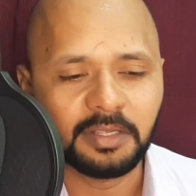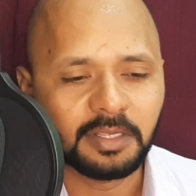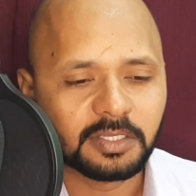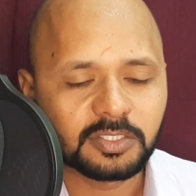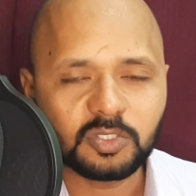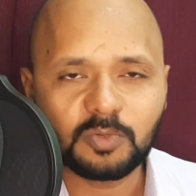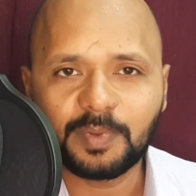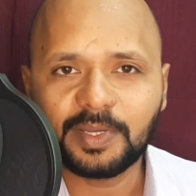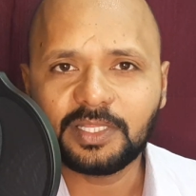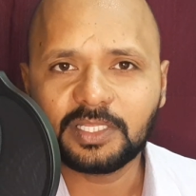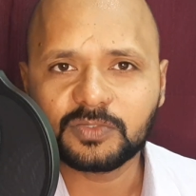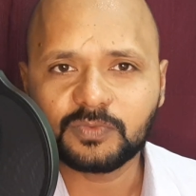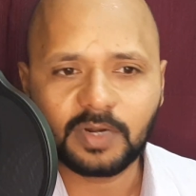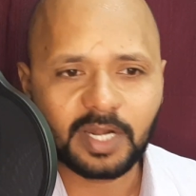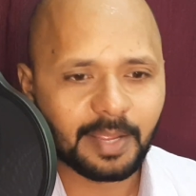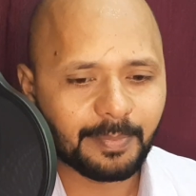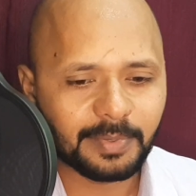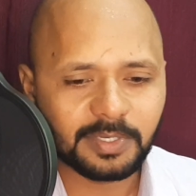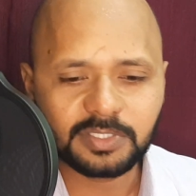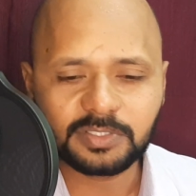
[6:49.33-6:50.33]
So by this, what
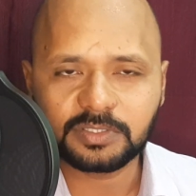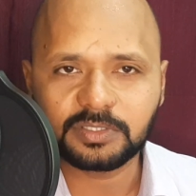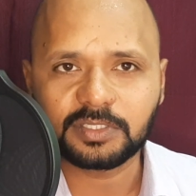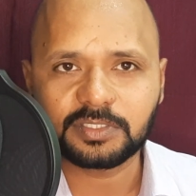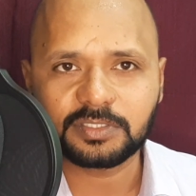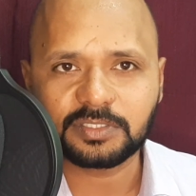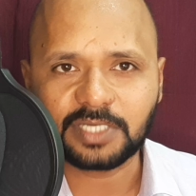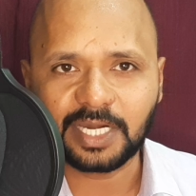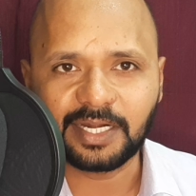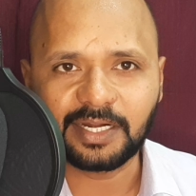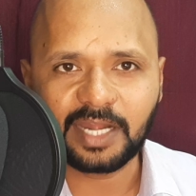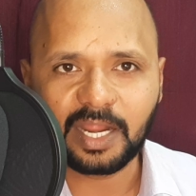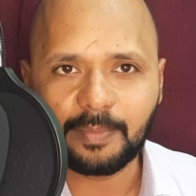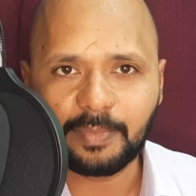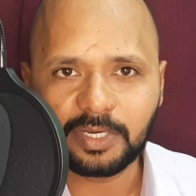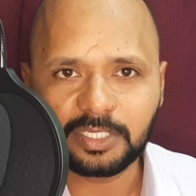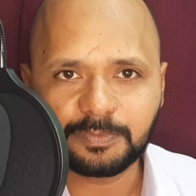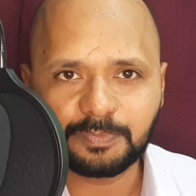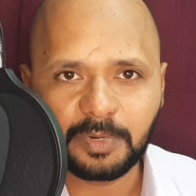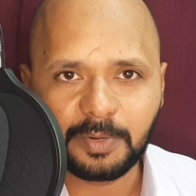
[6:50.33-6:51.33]
happens, this study
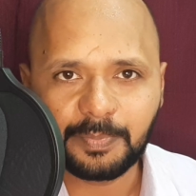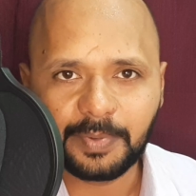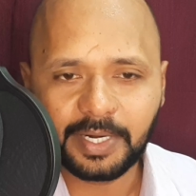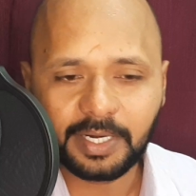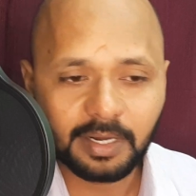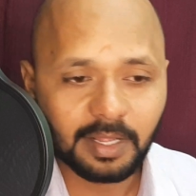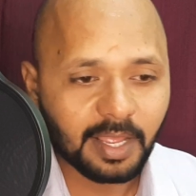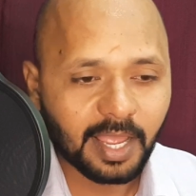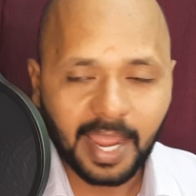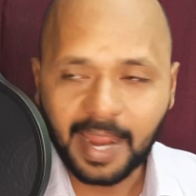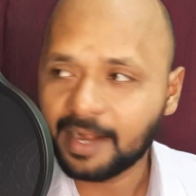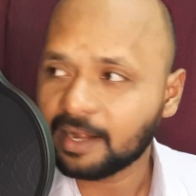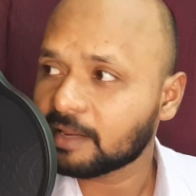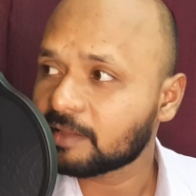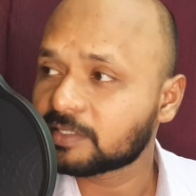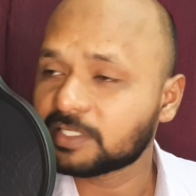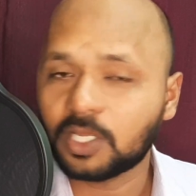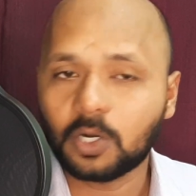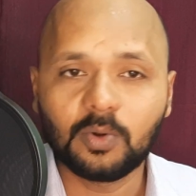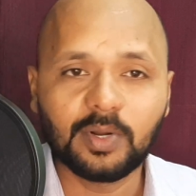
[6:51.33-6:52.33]
table is prepared, and
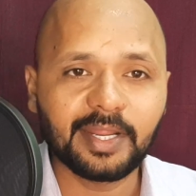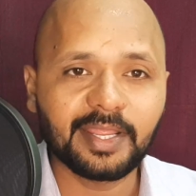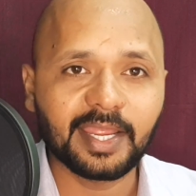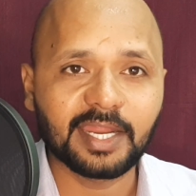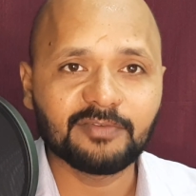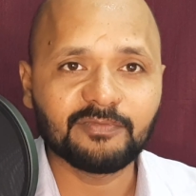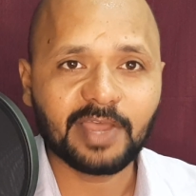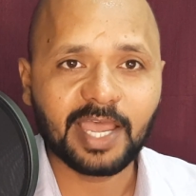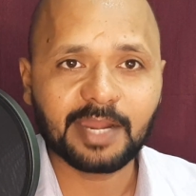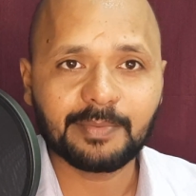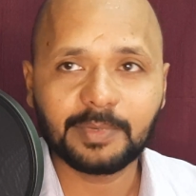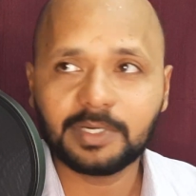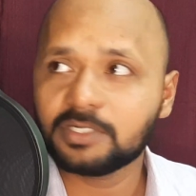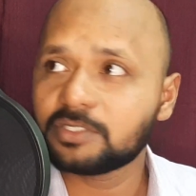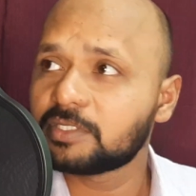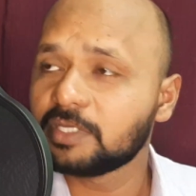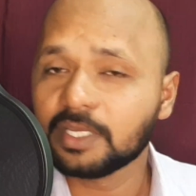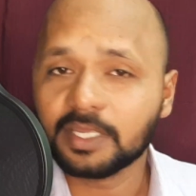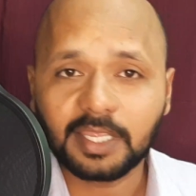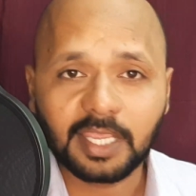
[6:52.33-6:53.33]
surrounding
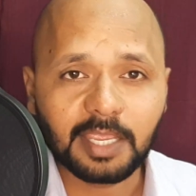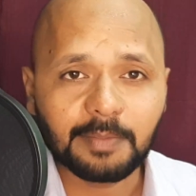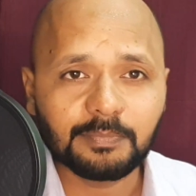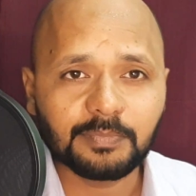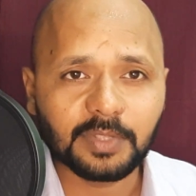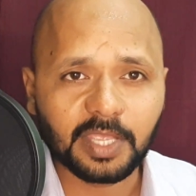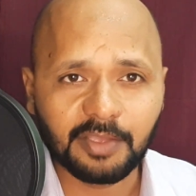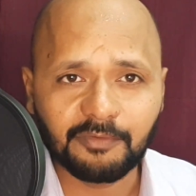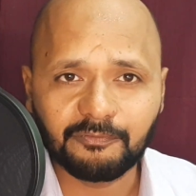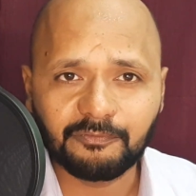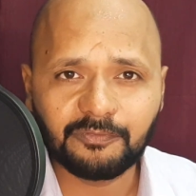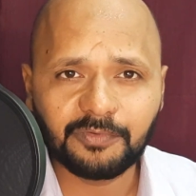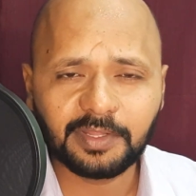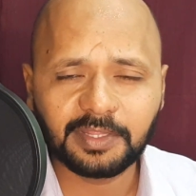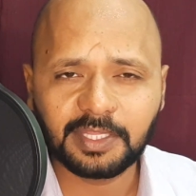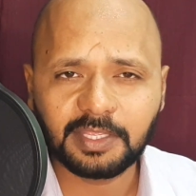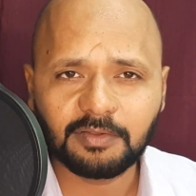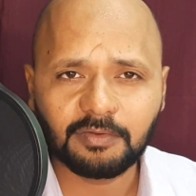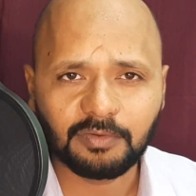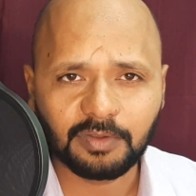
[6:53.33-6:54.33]
environments, keep
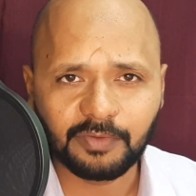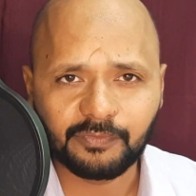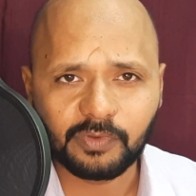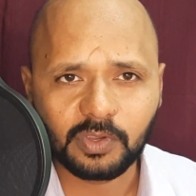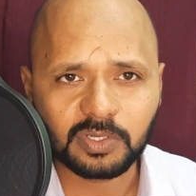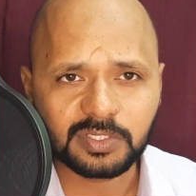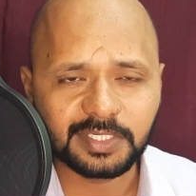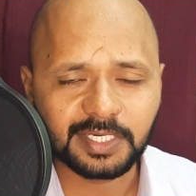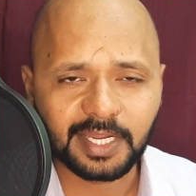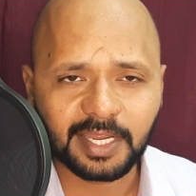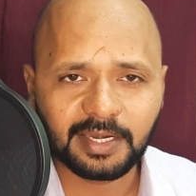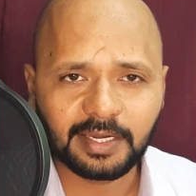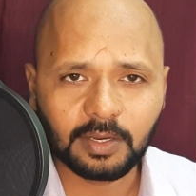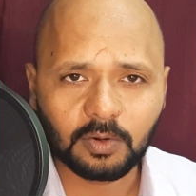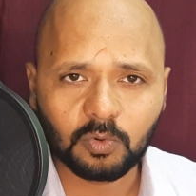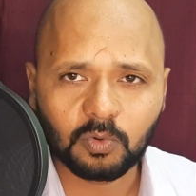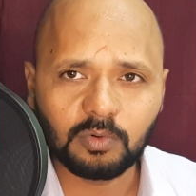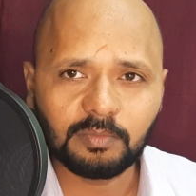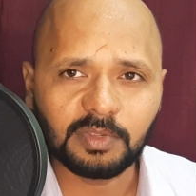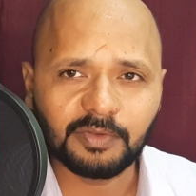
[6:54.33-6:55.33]
everything, if you are sitting in a
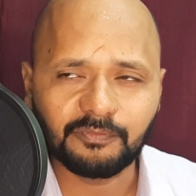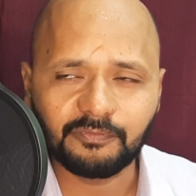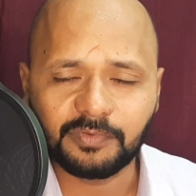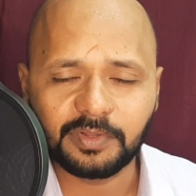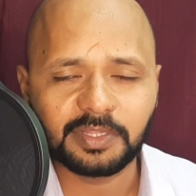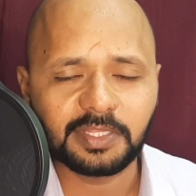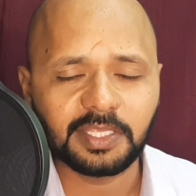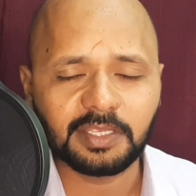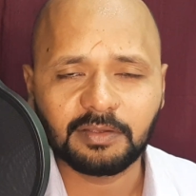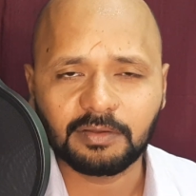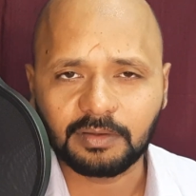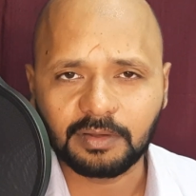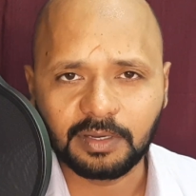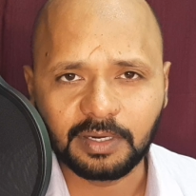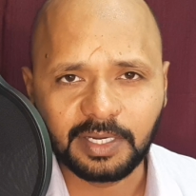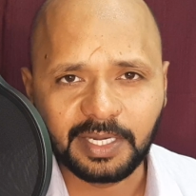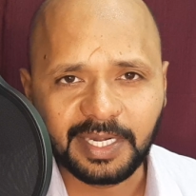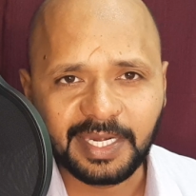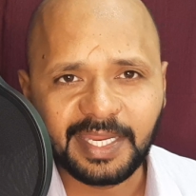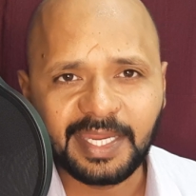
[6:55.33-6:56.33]
room, everything
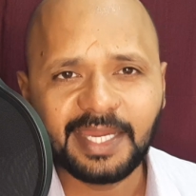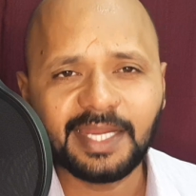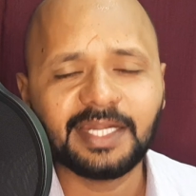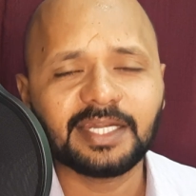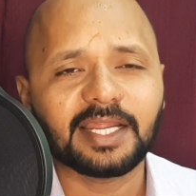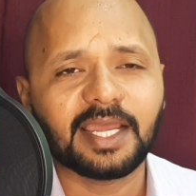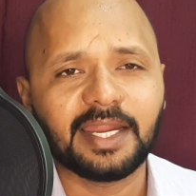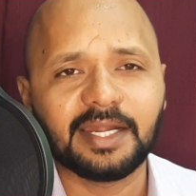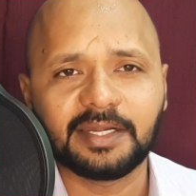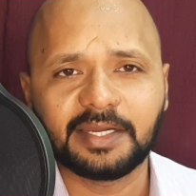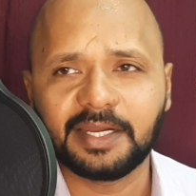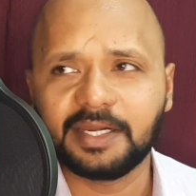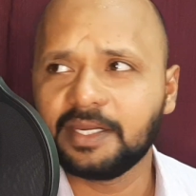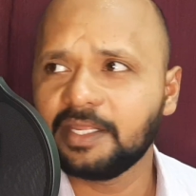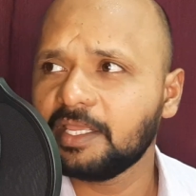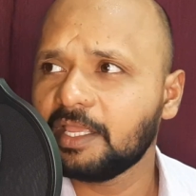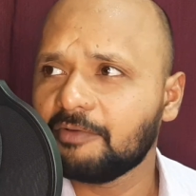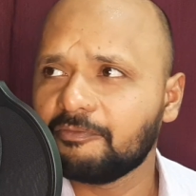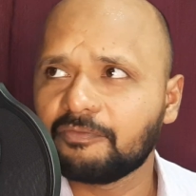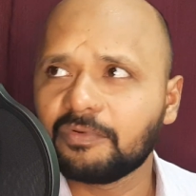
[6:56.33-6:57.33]
neat and
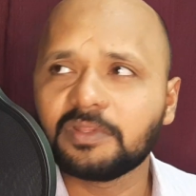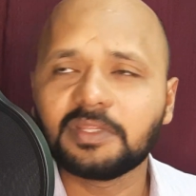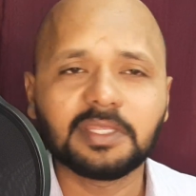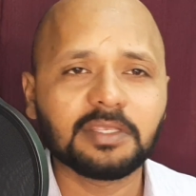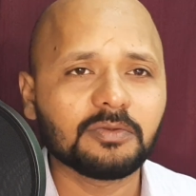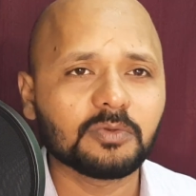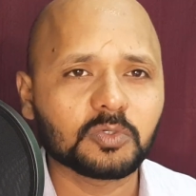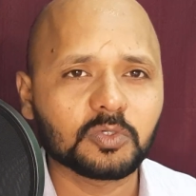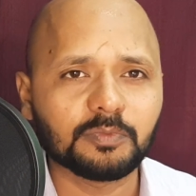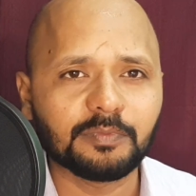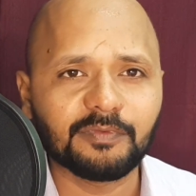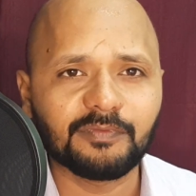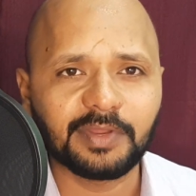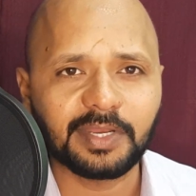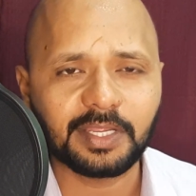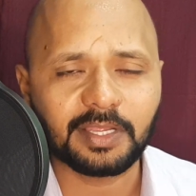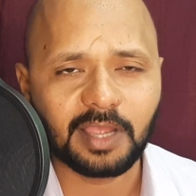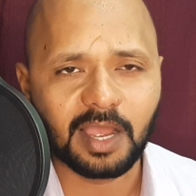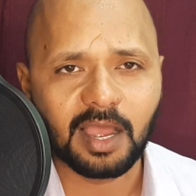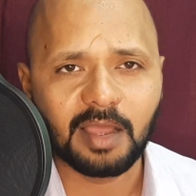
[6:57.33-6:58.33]
tidy. Everything, you should be
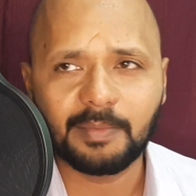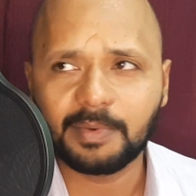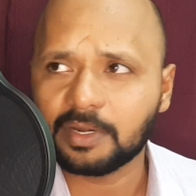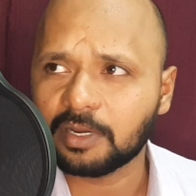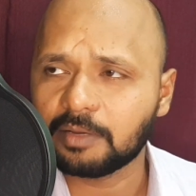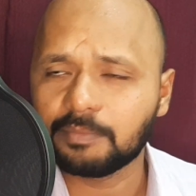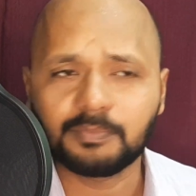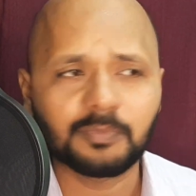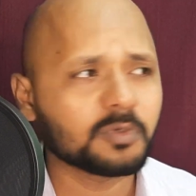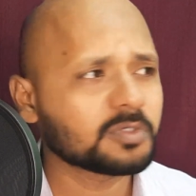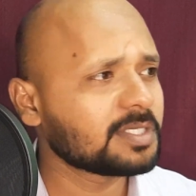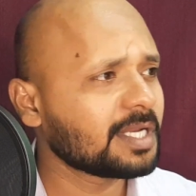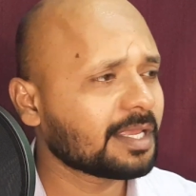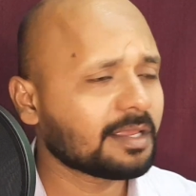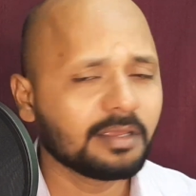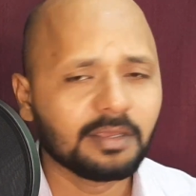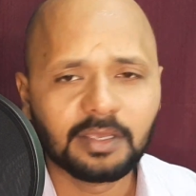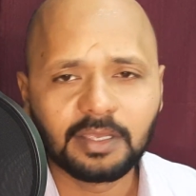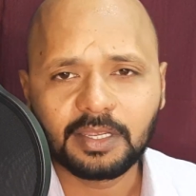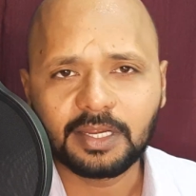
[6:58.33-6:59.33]
very calm and composed, like
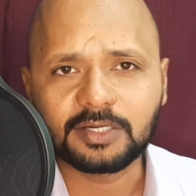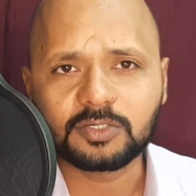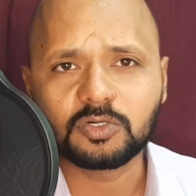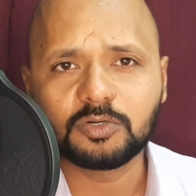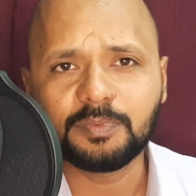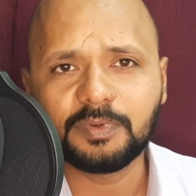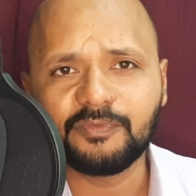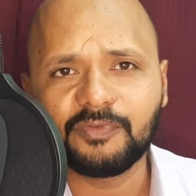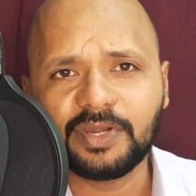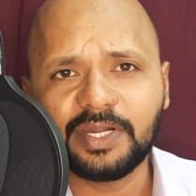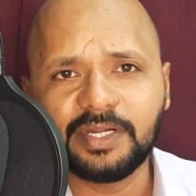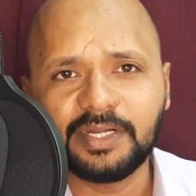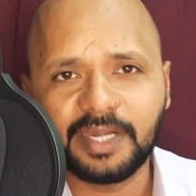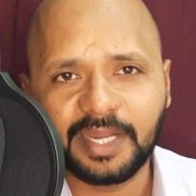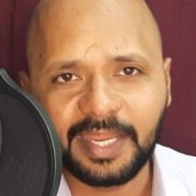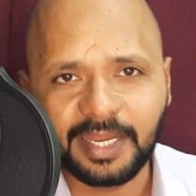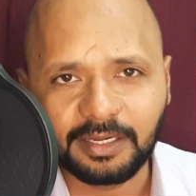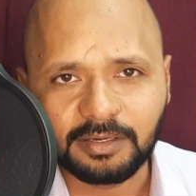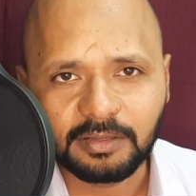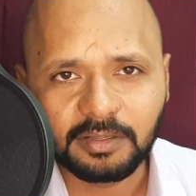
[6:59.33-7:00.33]
it should be very
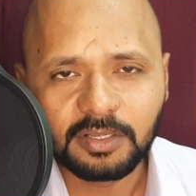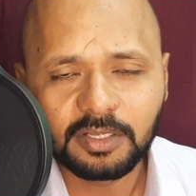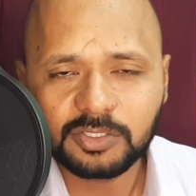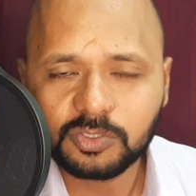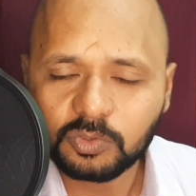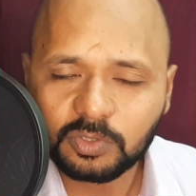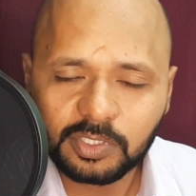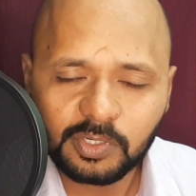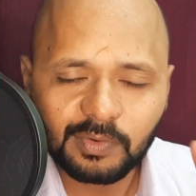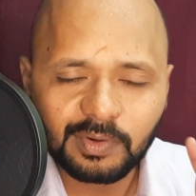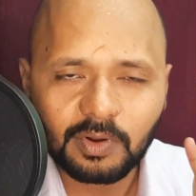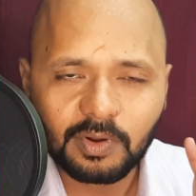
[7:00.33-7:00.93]
neat, so that your